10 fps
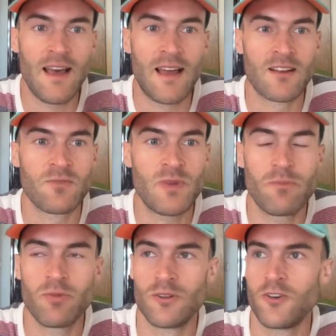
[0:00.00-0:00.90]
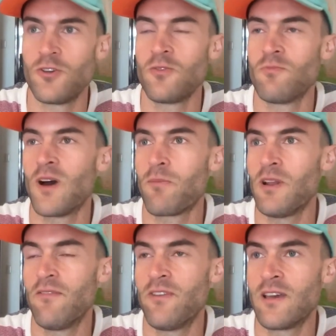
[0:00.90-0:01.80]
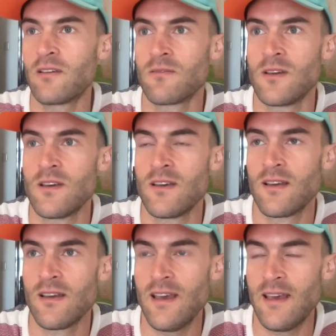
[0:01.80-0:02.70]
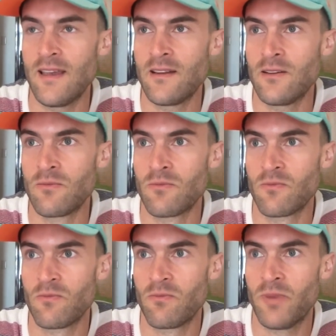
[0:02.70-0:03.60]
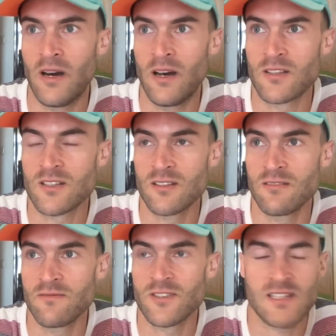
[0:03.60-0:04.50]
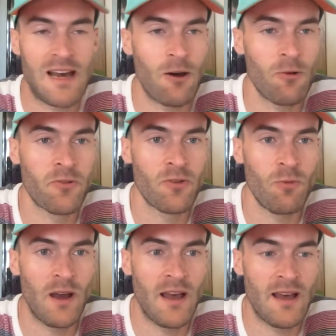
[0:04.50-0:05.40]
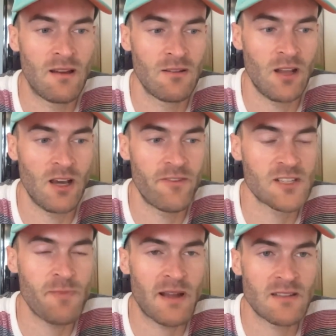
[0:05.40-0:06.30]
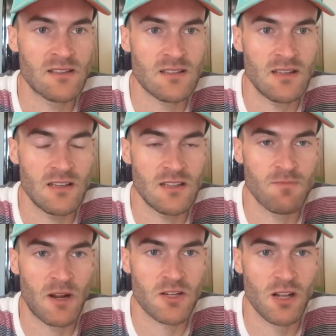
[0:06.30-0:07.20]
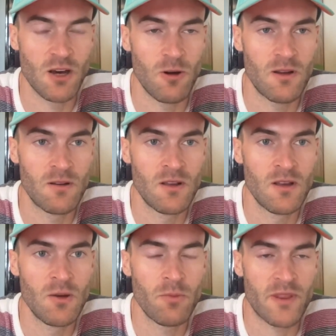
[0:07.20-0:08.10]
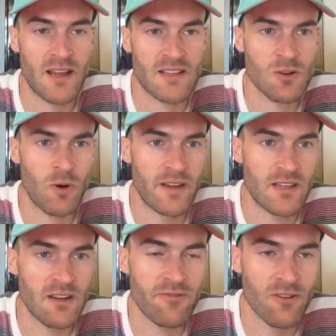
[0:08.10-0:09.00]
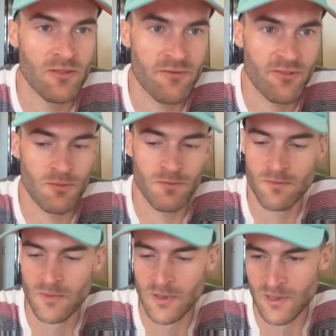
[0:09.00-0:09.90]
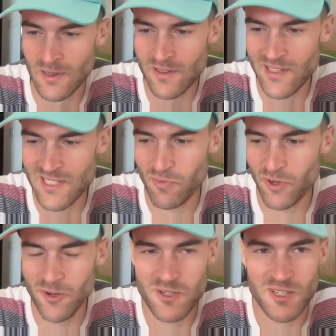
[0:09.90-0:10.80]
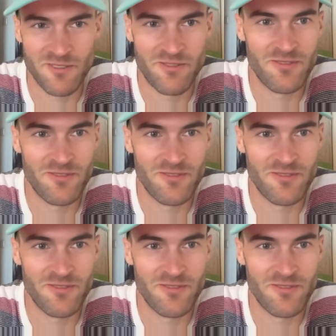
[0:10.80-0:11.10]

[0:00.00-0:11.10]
and people who might be living in parts of the South where life expectancy is much lower. But that's quite different from this approach of